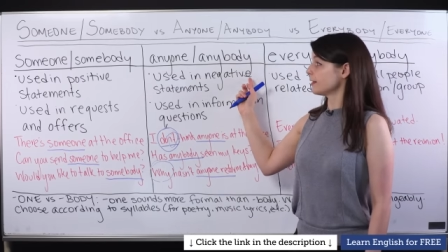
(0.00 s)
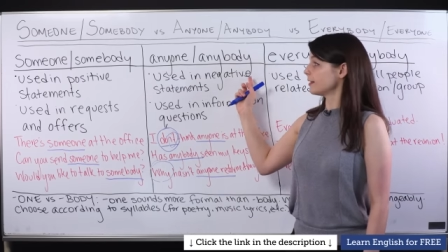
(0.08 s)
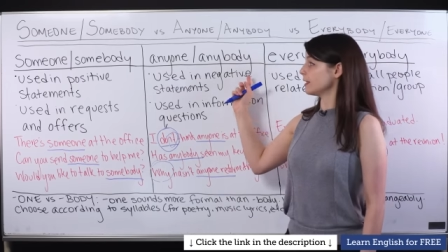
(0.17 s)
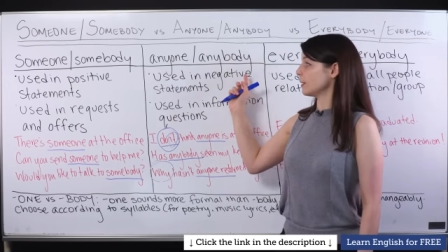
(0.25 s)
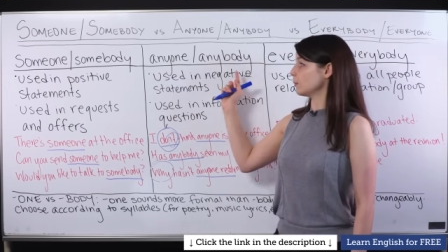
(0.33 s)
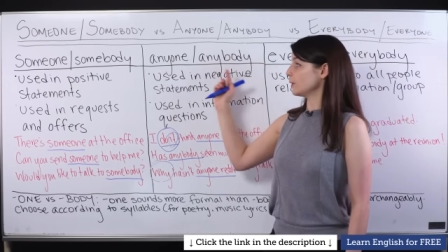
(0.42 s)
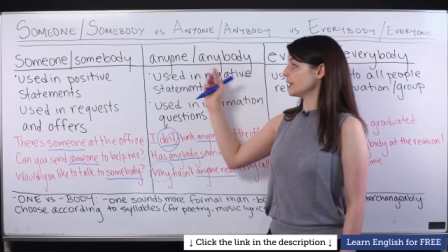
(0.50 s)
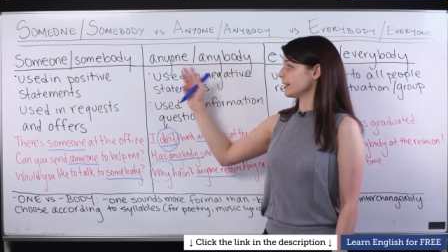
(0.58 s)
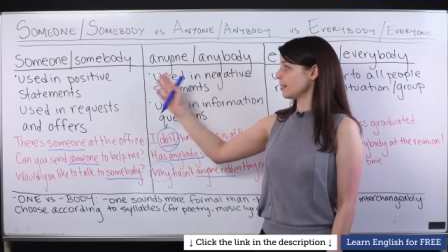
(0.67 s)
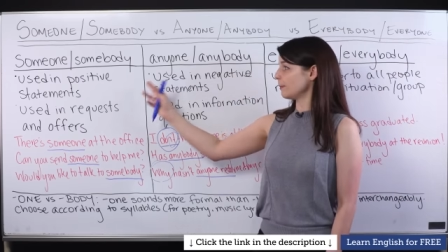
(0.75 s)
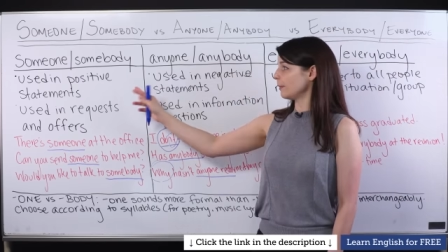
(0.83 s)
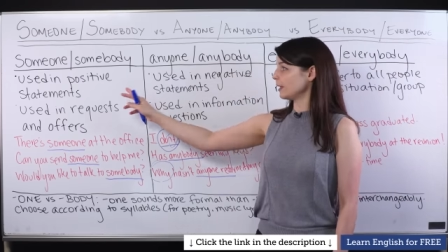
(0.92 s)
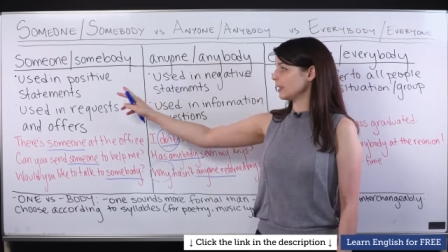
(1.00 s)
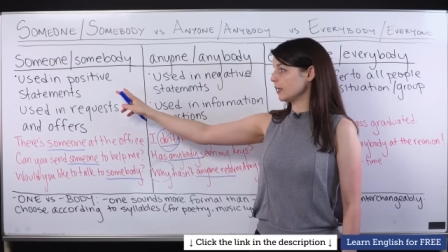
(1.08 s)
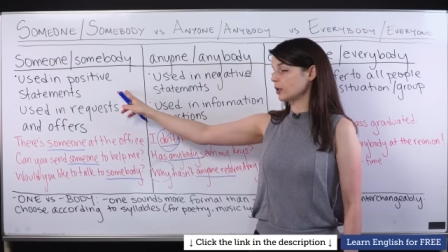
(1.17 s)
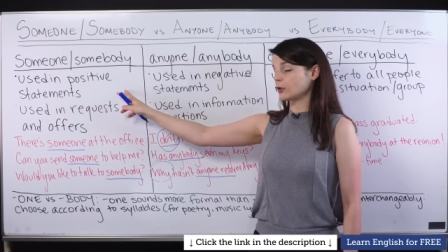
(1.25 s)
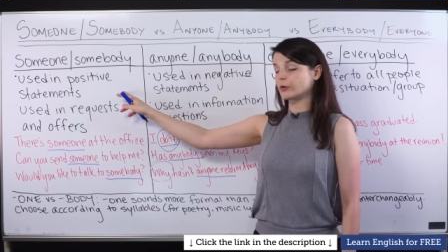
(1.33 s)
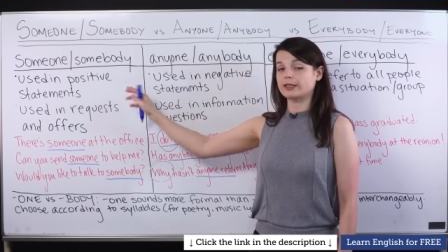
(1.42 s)
Someone, somebody
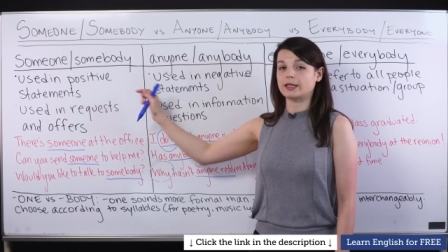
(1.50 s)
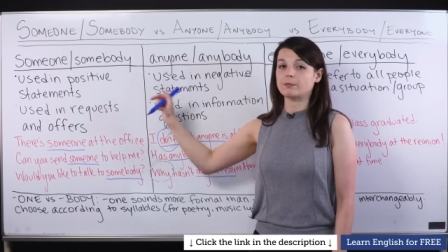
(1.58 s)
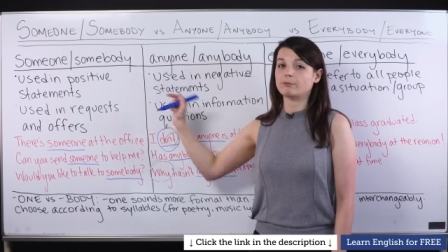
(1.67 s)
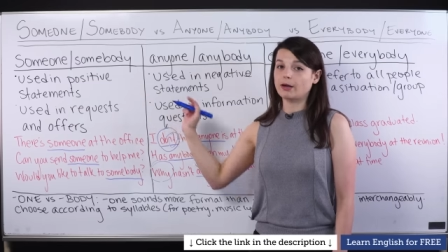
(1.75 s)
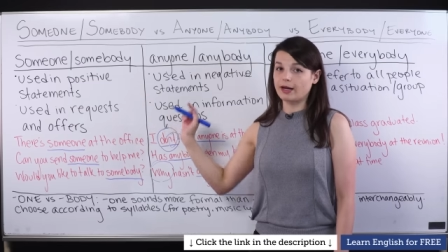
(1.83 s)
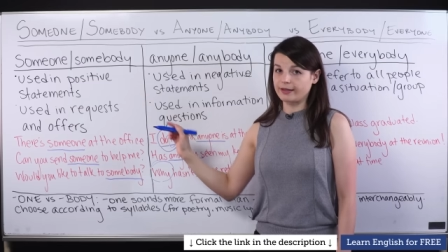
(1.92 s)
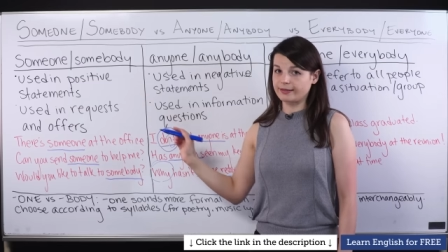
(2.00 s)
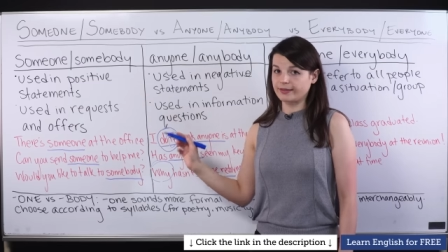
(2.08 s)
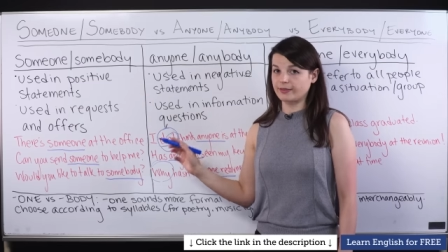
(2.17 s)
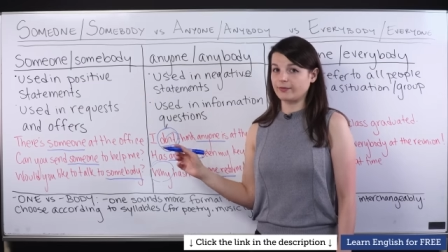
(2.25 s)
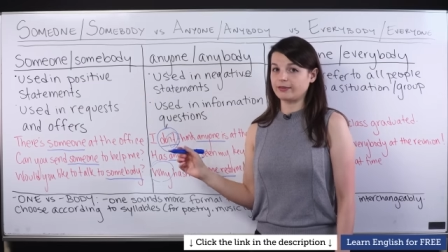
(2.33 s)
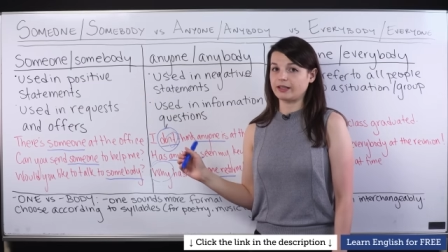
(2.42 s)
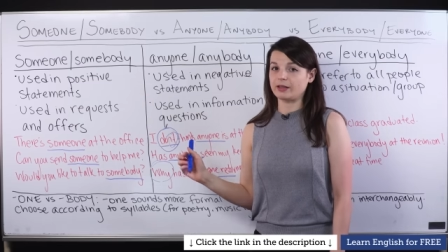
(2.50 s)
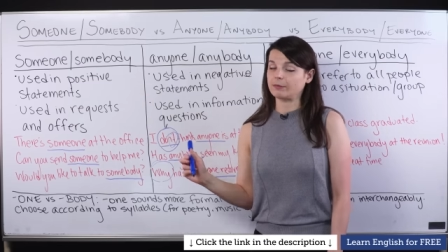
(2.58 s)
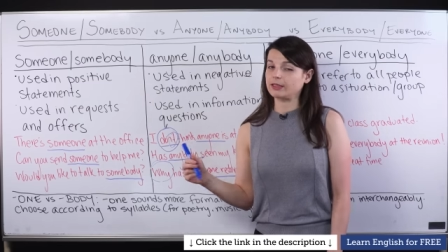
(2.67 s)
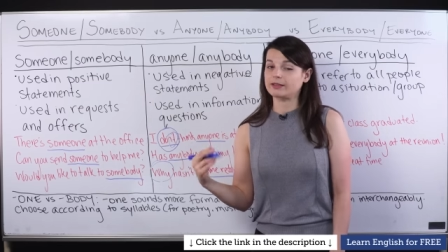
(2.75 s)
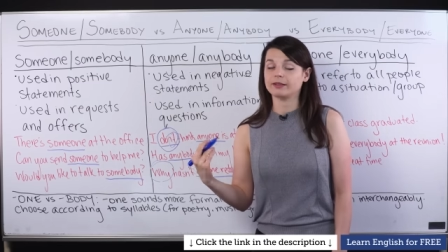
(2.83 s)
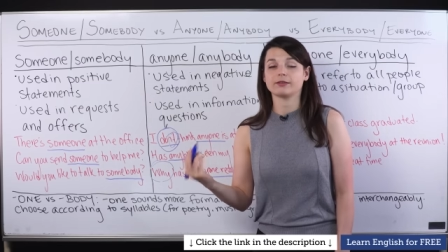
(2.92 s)
used in positive
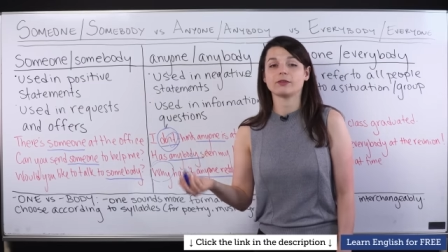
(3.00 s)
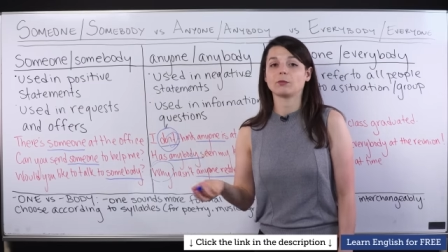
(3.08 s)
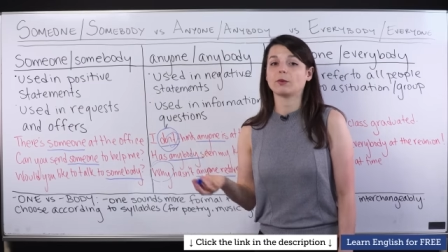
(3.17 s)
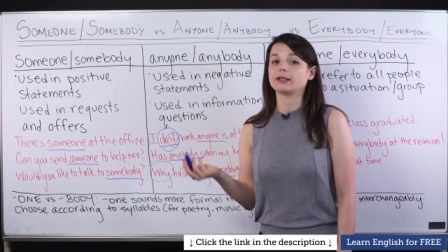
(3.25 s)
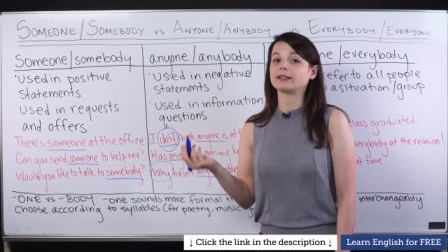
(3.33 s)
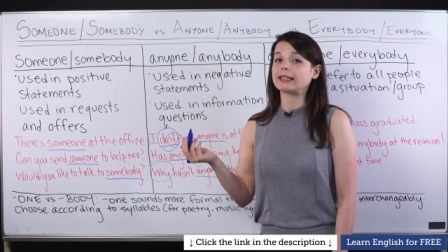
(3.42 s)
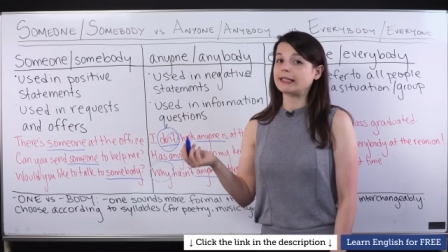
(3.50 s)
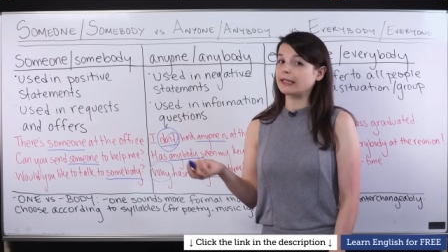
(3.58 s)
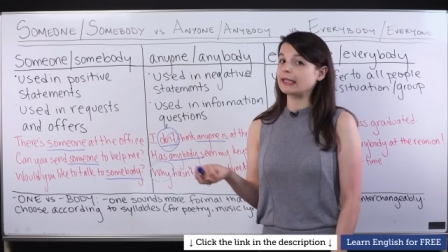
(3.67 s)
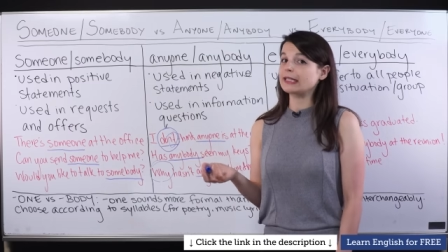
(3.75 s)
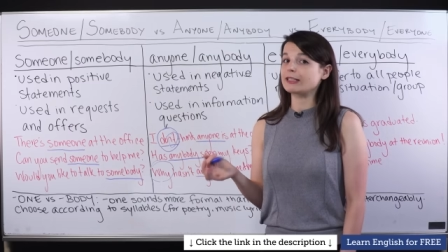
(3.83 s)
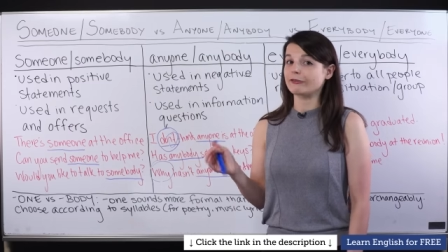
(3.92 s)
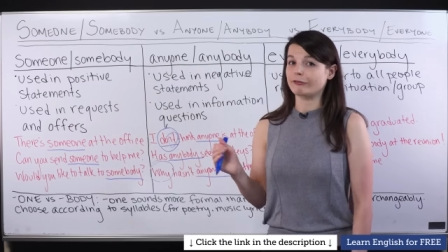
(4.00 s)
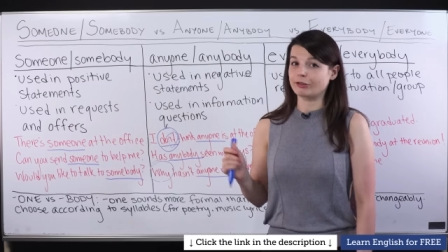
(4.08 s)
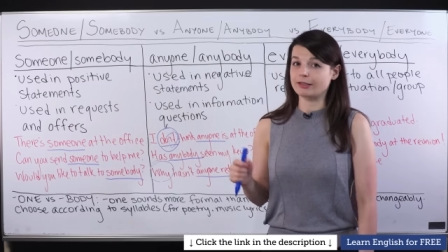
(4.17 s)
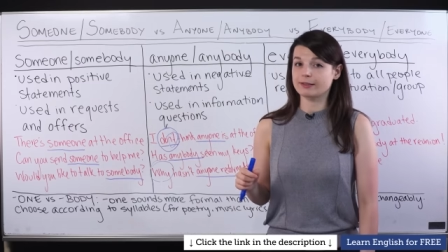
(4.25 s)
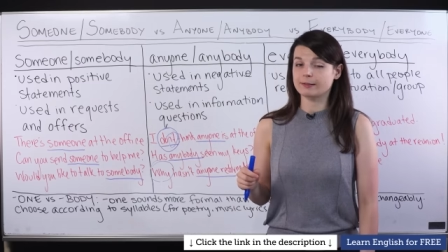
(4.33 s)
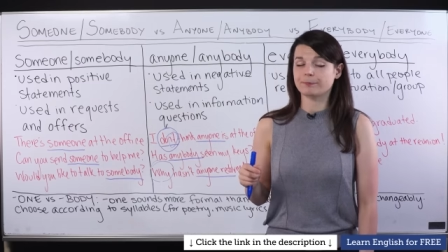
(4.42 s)
statements. This is one key
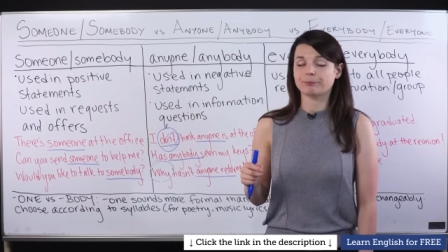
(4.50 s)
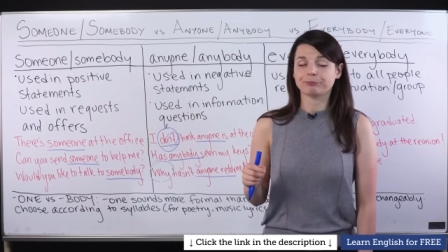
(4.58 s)
difference.